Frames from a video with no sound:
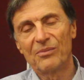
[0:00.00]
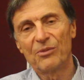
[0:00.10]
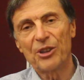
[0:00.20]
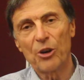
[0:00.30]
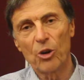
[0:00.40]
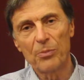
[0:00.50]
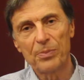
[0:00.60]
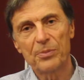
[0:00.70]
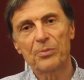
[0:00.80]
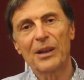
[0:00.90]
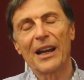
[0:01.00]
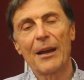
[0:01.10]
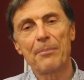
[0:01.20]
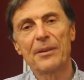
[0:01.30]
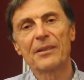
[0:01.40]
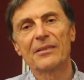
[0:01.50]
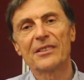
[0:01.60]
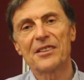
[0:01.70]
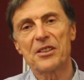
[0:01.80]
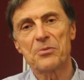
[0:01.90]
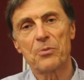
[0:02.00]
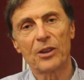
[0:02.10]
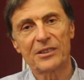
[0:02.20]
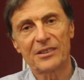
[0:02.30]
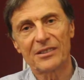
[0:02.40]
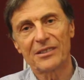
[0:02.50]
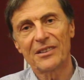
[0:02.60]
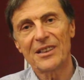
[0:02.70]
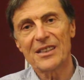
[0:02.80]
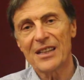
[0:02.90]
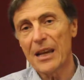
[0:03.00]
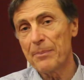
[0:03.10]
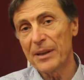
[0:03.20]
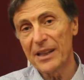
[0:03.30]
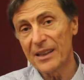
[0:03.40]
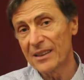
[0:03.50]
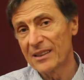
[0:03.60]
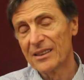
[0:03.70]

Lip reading: we hope will happen. This is what is happening.